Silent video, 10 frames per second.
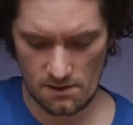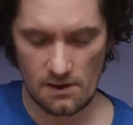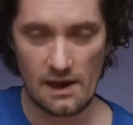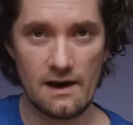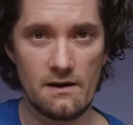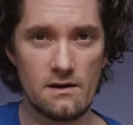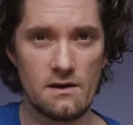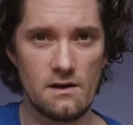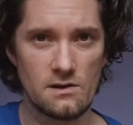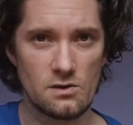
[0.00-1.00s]
Yeah.
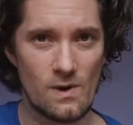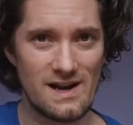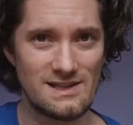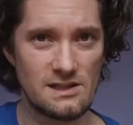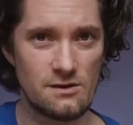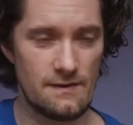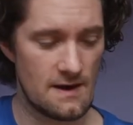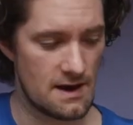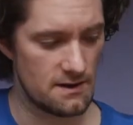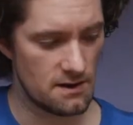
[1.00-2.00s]
So why is it doing
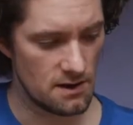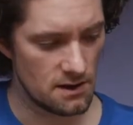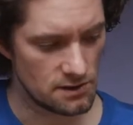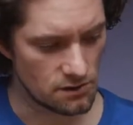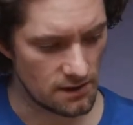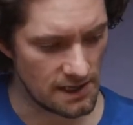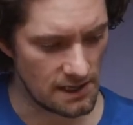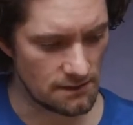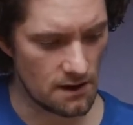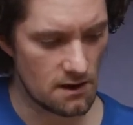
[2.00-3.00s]
that? So
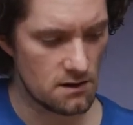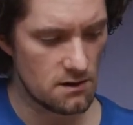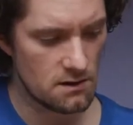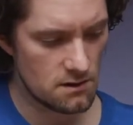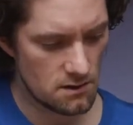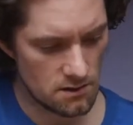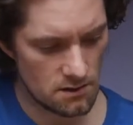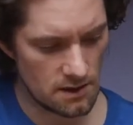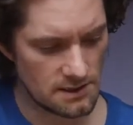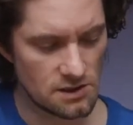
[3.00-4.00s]
either it's